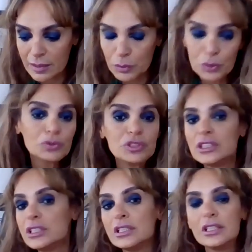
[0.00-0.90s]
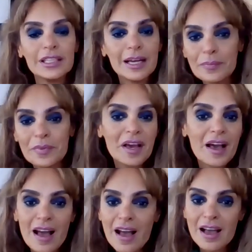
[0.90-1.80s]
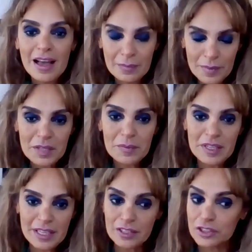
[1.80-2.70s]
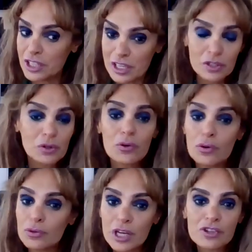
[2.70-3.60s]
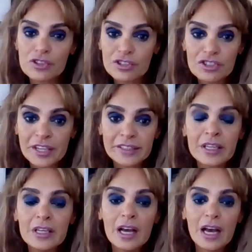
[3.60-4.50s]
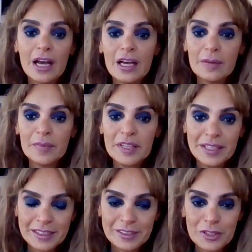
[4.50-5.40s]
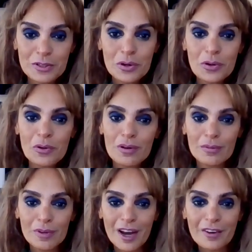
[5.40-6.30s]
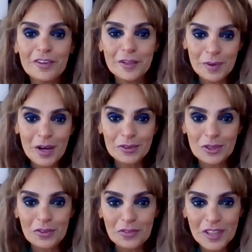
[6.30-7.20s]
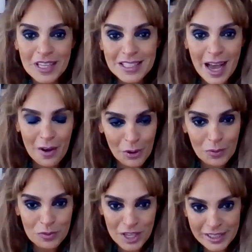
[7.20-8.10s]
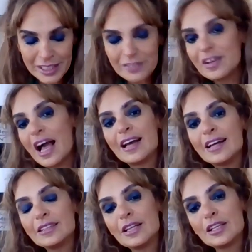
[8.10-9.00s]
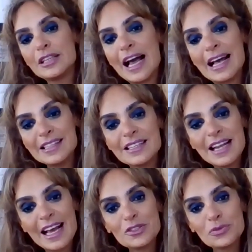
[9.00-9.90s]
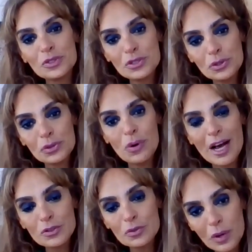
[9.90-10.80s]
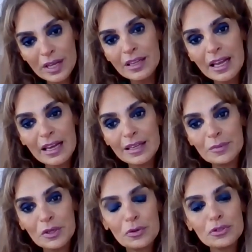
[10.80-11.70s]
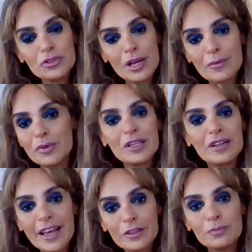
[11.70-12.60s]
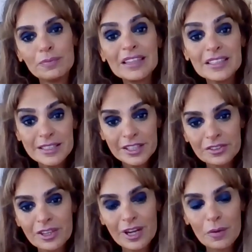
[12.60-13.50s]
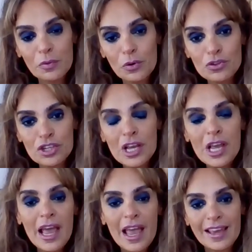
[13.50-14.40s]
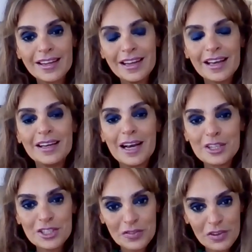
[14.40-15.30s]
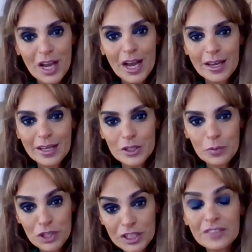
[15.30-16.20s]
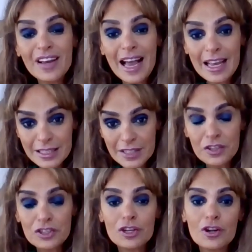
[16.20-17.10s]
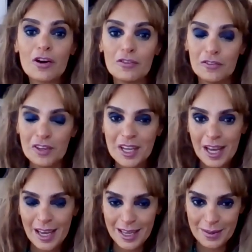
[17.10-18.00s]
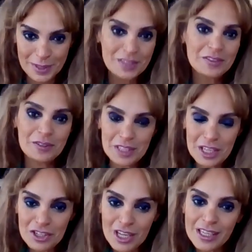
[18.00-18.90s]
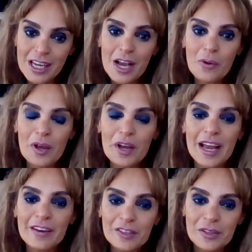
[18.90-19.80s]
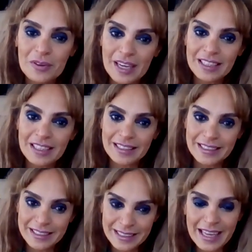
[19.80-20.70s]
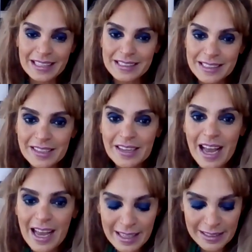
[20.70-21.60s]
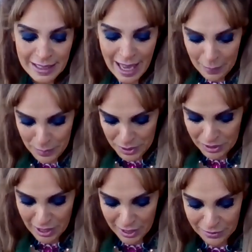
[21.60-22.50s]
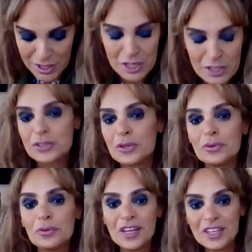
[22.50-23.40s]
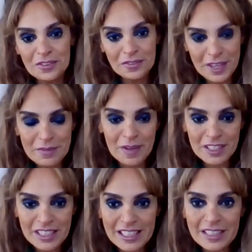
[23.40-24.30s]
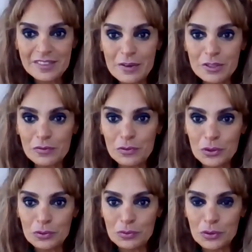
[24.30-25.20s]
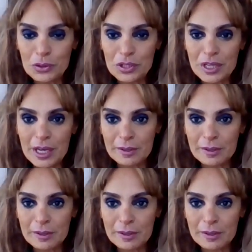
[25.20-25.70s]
Burundi, Gambia, many, many countries, DRC, Congo, Niger, Chad, many countries. So we are very proud of this, our objective, and hands in hands with you as well, because we are like multi-sectoral approach in achieving the objective and the vision of Merck Foundation, where everyone can lead a healthier and happier life. So thank you very much. I leave now the floor for